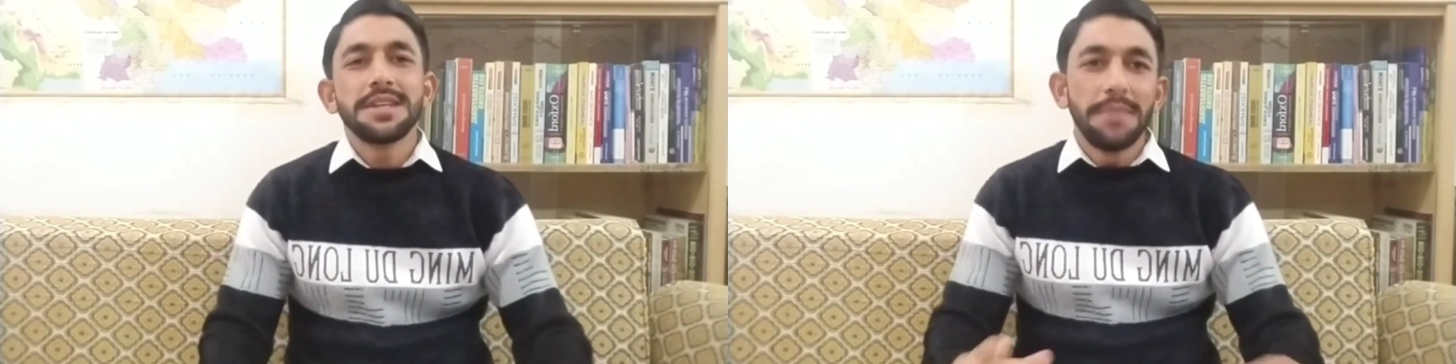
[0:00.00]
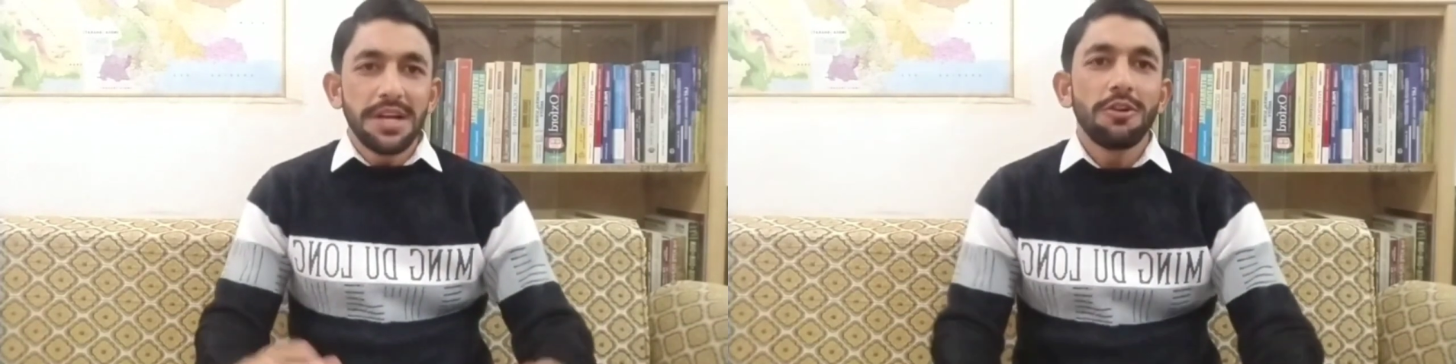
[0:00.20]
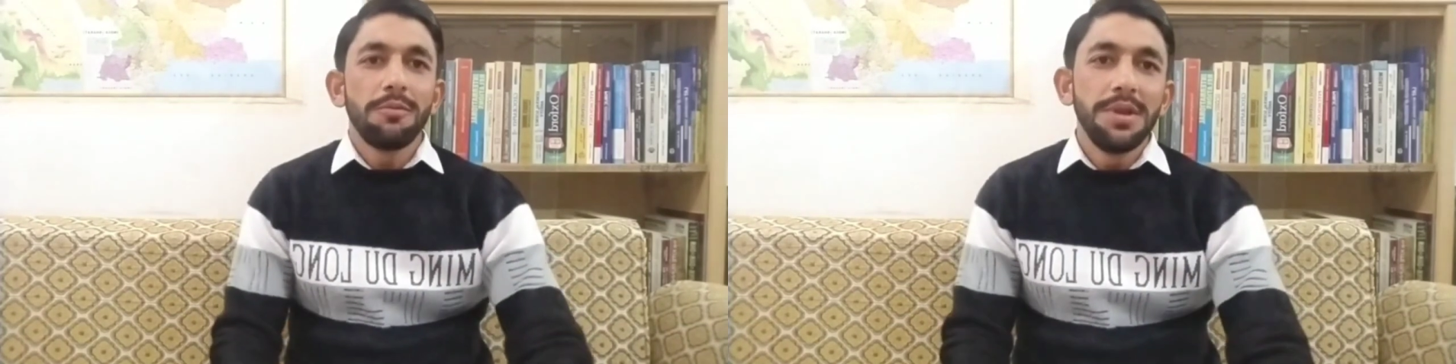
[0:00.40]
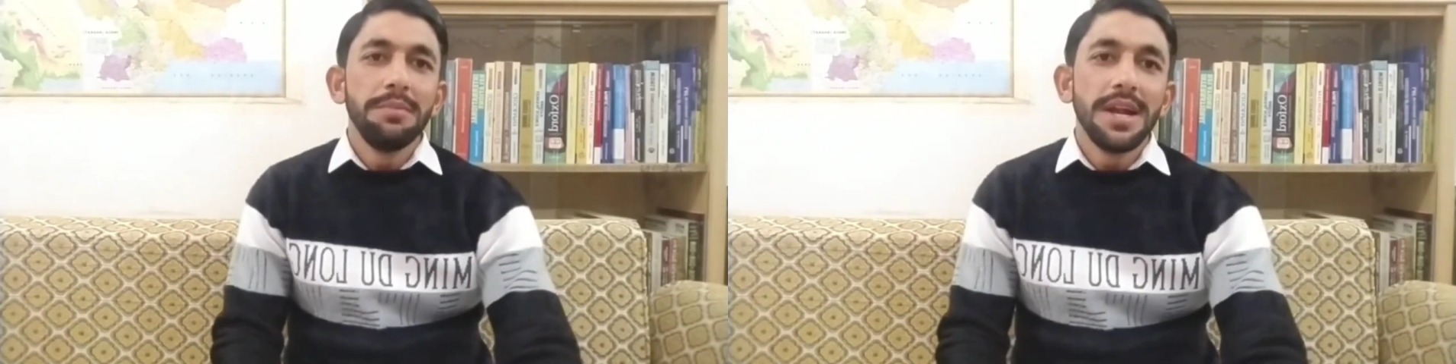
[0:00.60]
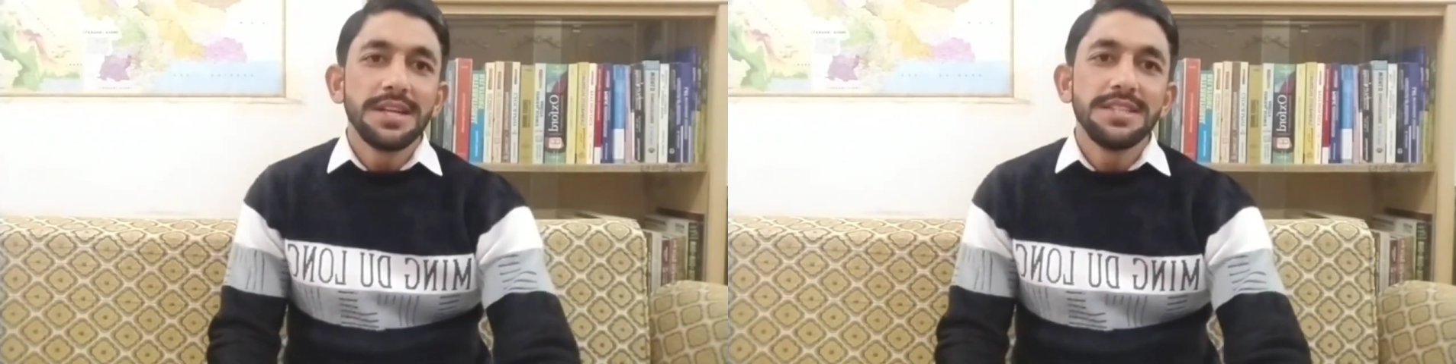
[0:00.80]
a matter of
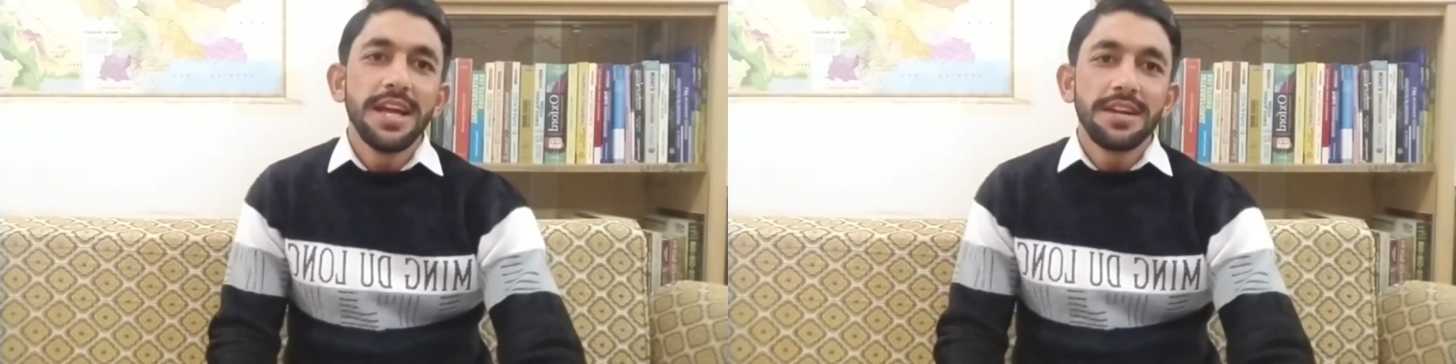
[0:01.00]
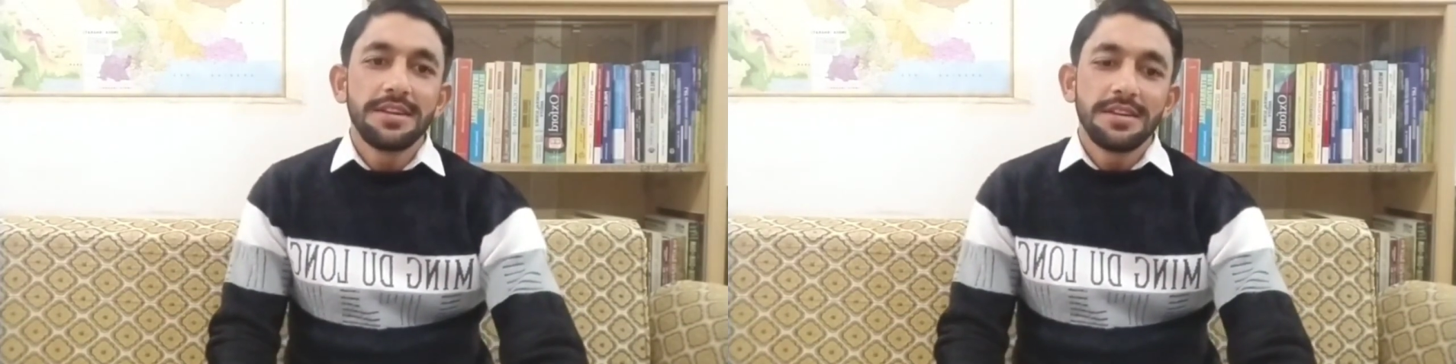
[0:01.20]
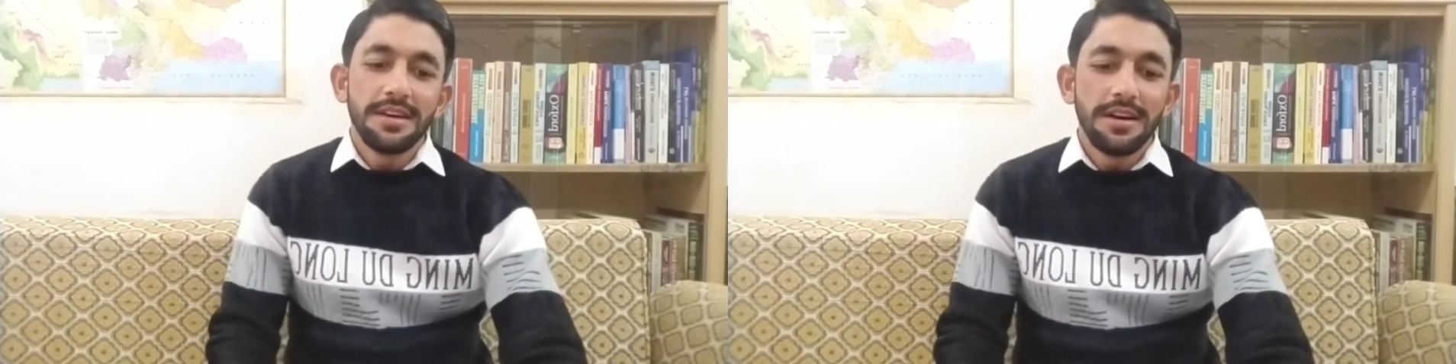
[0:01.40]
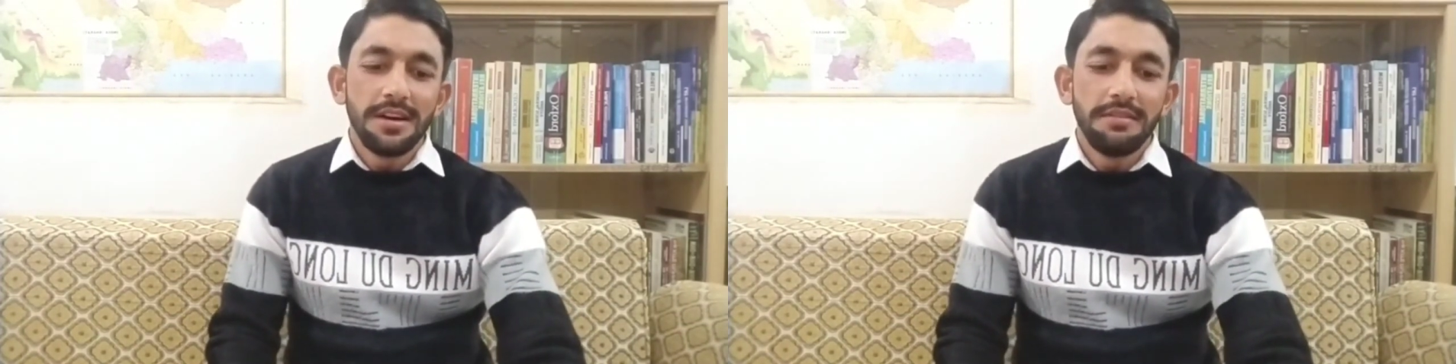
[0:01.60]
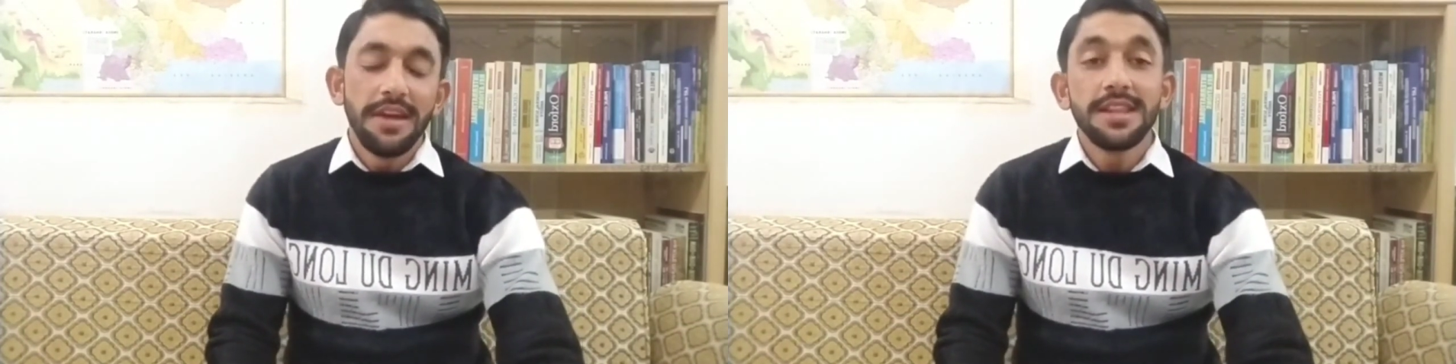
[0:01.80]
debates that
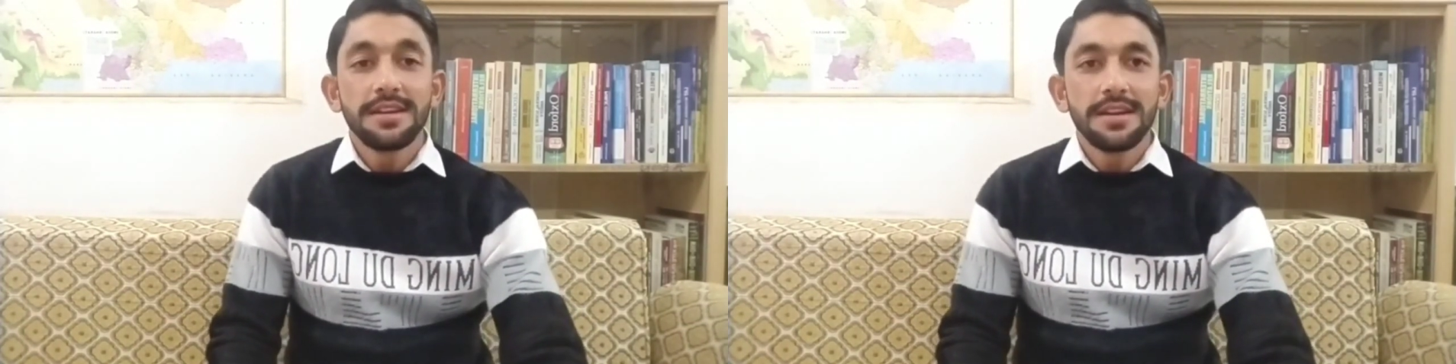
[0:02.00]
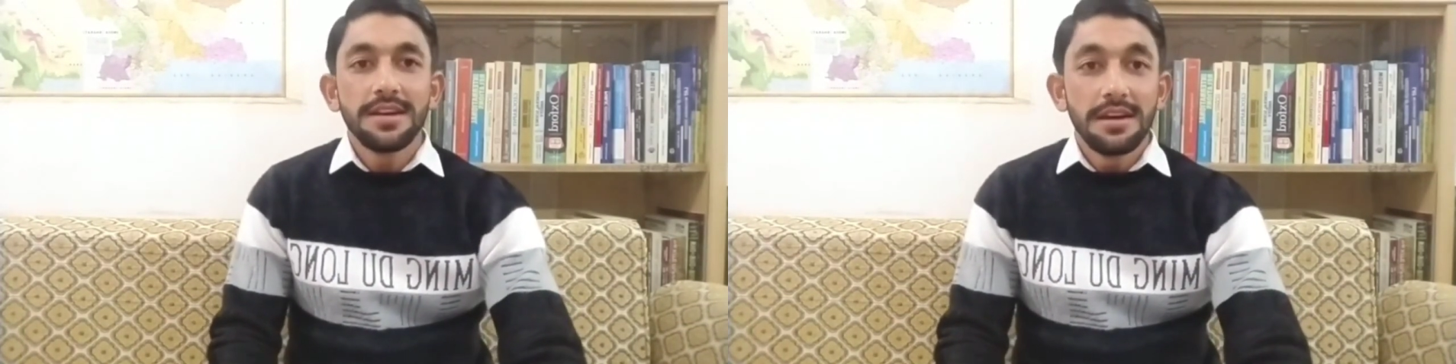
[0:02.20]
whether